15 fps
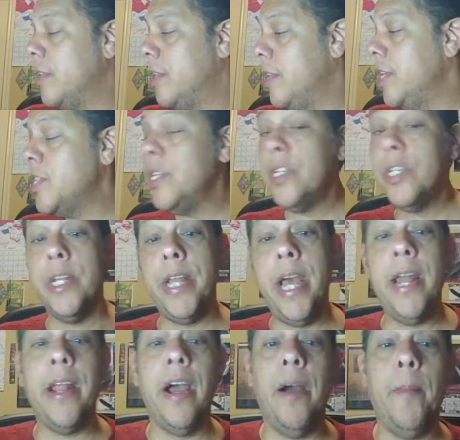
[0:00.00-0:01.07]

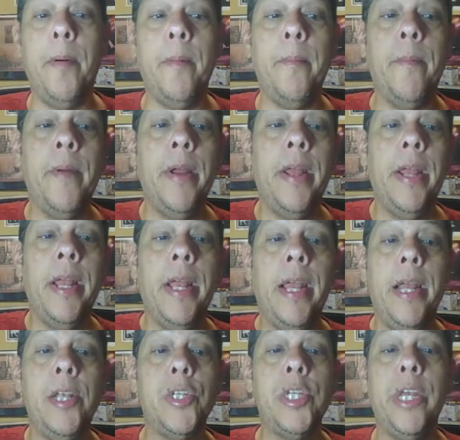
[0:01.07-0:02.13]
that album
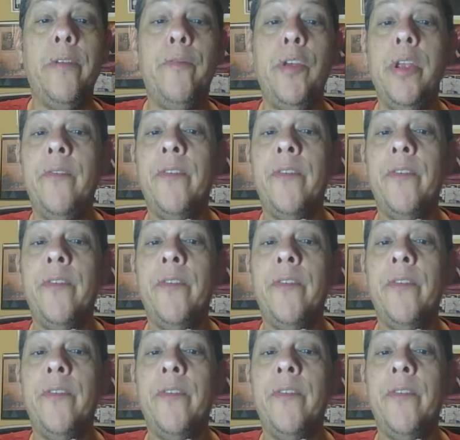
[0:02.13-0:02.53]
and see if you